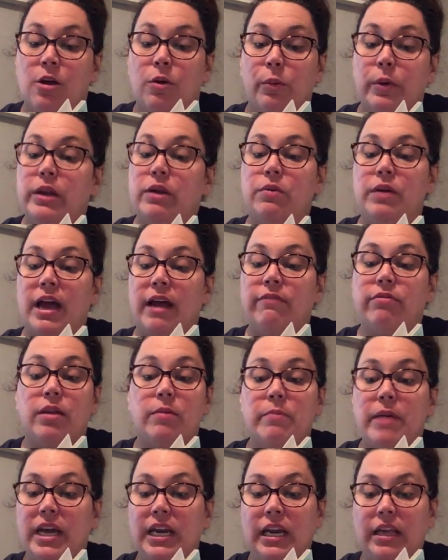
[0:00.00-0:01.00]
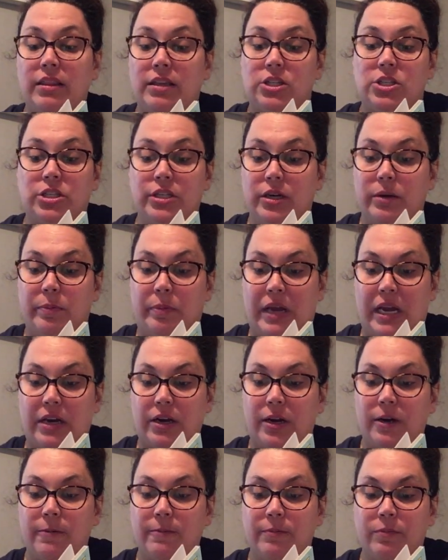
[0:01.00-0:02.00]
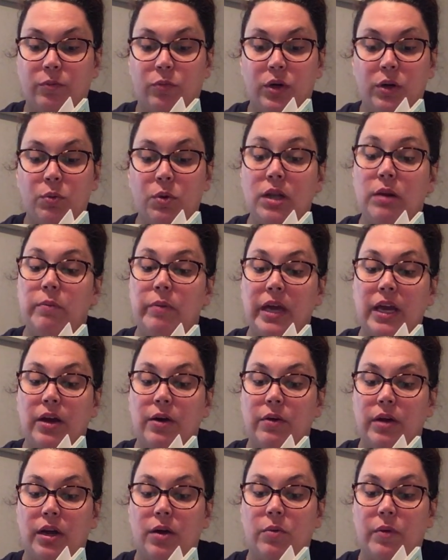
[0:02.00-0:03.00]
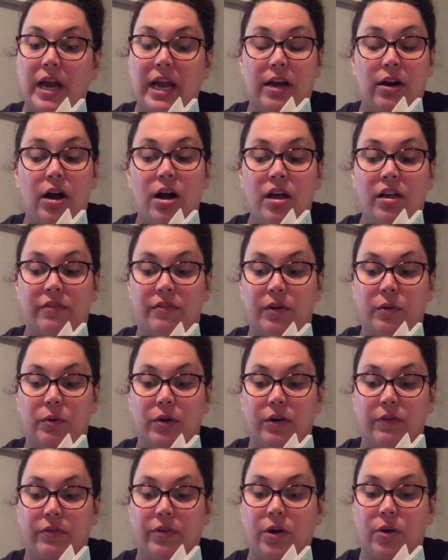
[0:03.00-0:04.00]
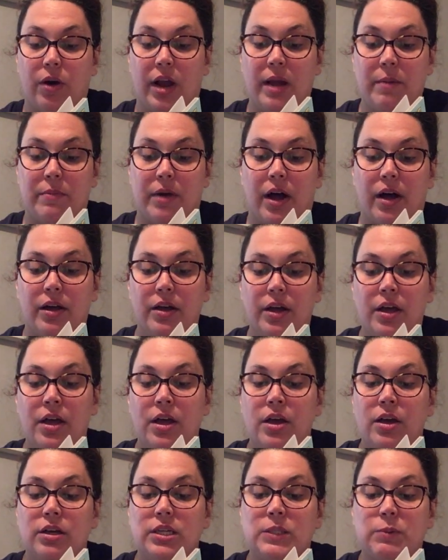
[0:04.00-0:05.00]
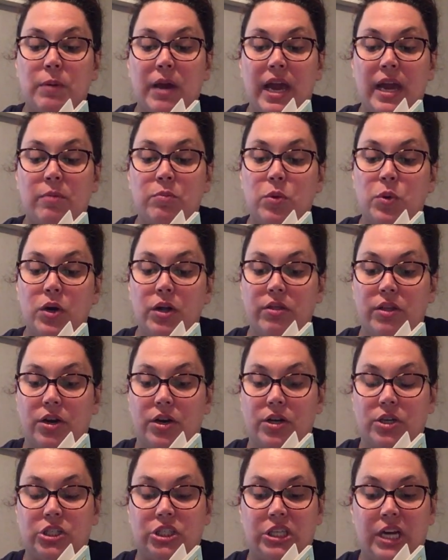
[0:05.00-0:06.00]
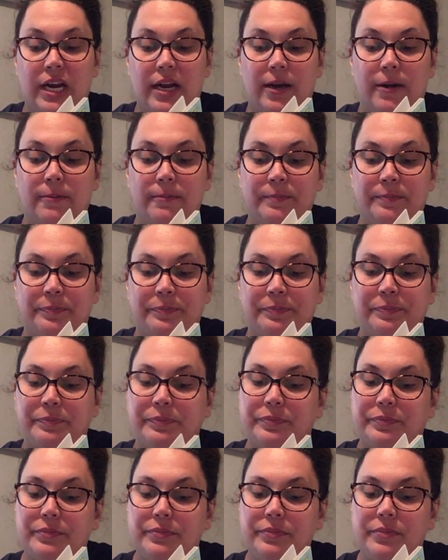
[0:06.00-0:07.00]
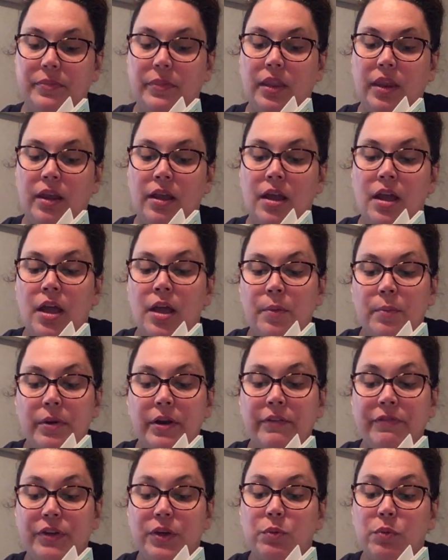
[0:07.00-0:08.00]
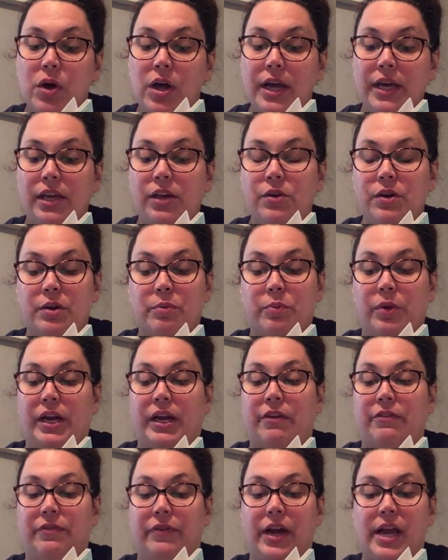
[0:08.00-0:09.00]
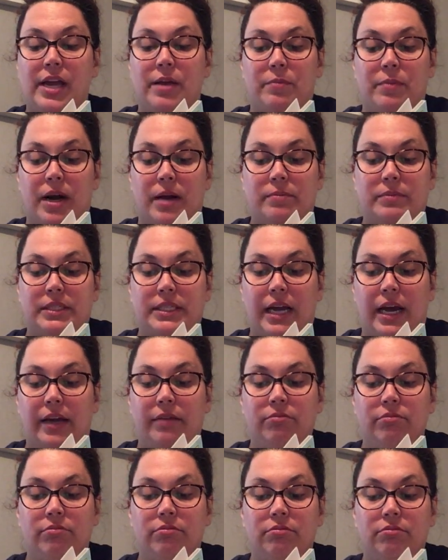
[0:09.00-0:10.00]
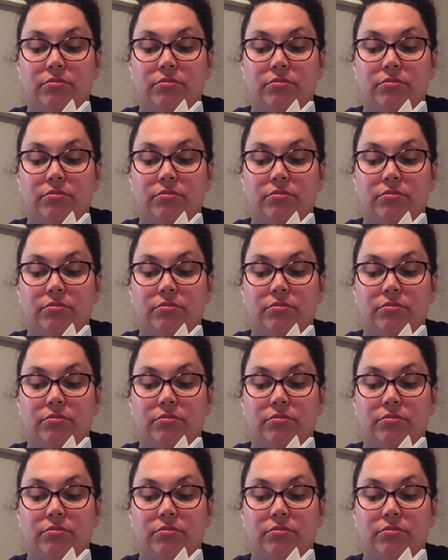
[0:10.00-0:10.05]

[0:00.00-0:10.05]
We don't have the money this year, Peter. We wouldn't be going away at all if it weren't for Grandma, who's paying more than her share. But if you want, you can bring a friend, Mom said.